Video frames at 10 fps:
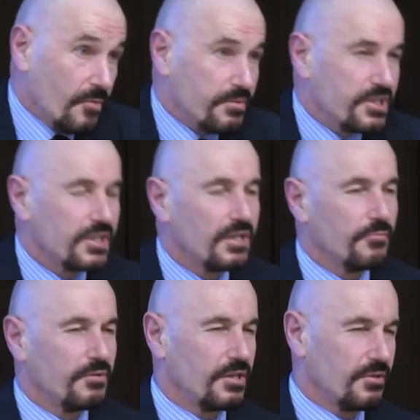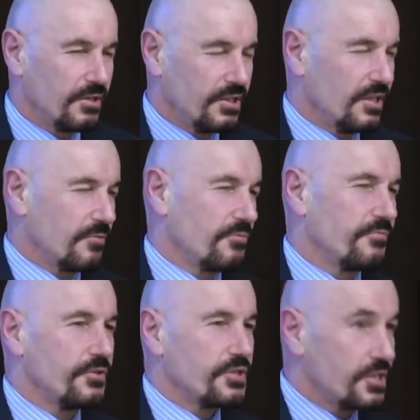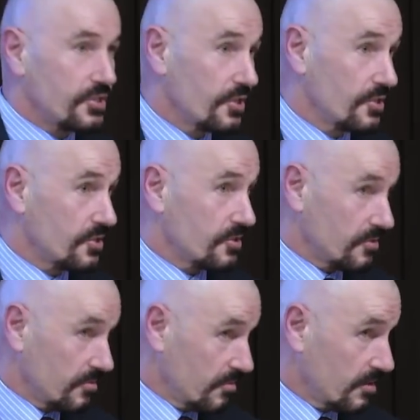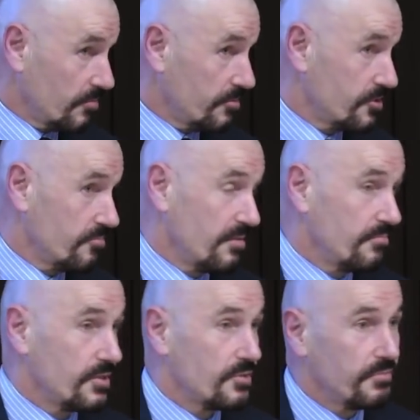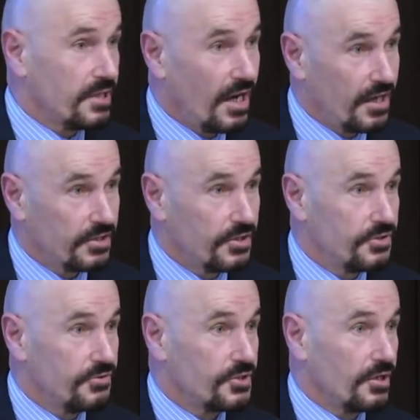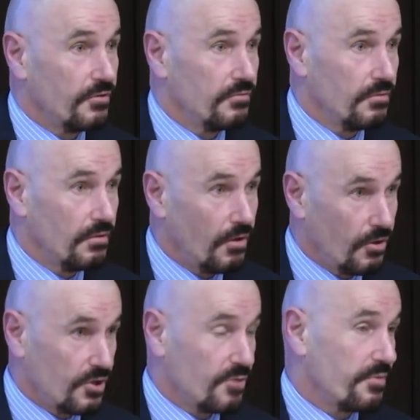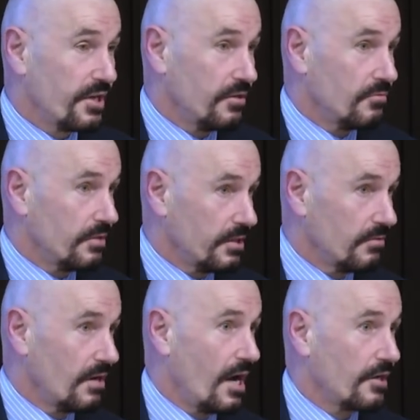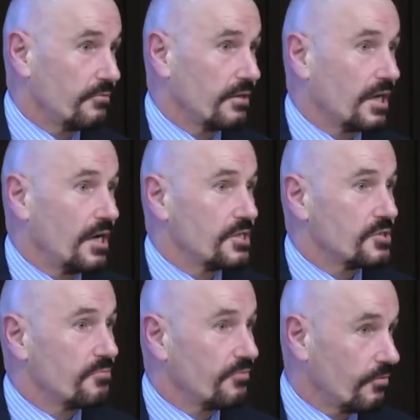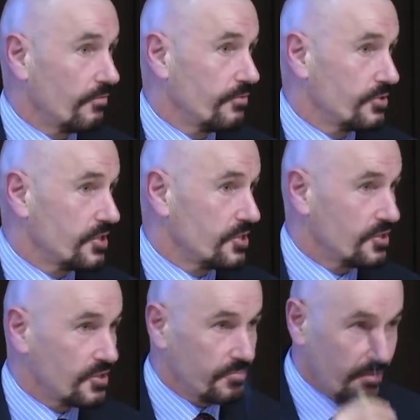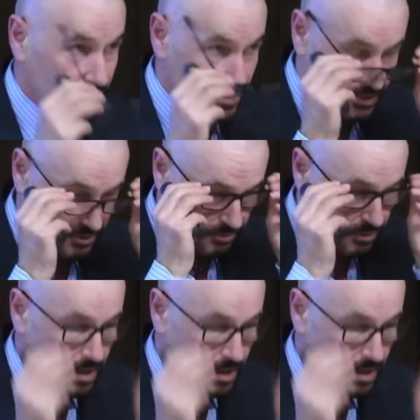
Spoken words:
Particularly when you're dealing with first instance commission members, a bit harder to do so on an appeal where you're arguing a case before a first instance member to